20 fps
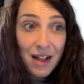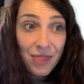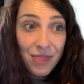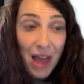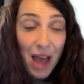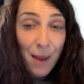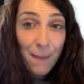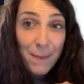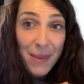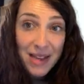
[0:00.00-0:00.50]

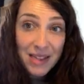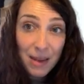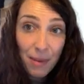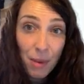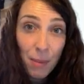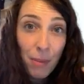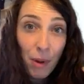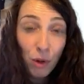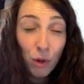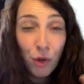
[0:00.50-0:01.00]
That makes up
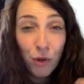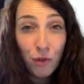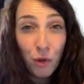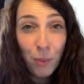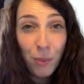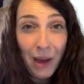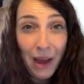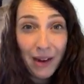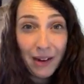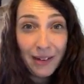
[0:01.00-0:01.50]
the bulk of your
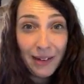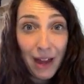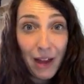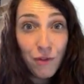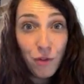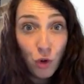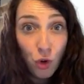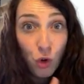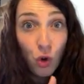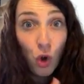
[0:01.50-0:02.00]

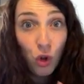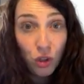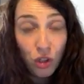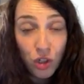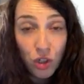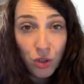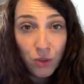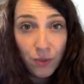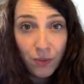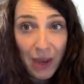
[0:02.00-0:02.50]
paragraph, your knowledge.